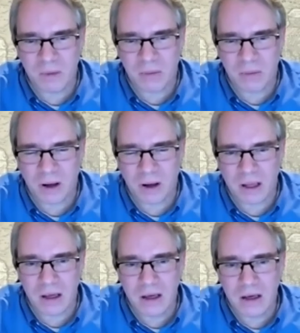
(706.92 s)
reason
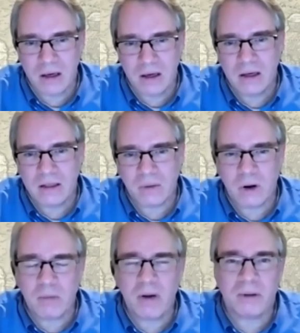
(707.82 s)
for my writing,
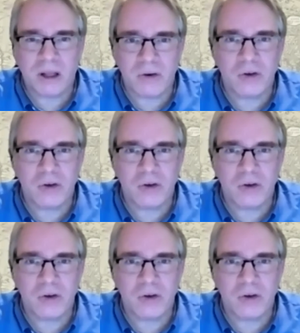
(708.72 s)
is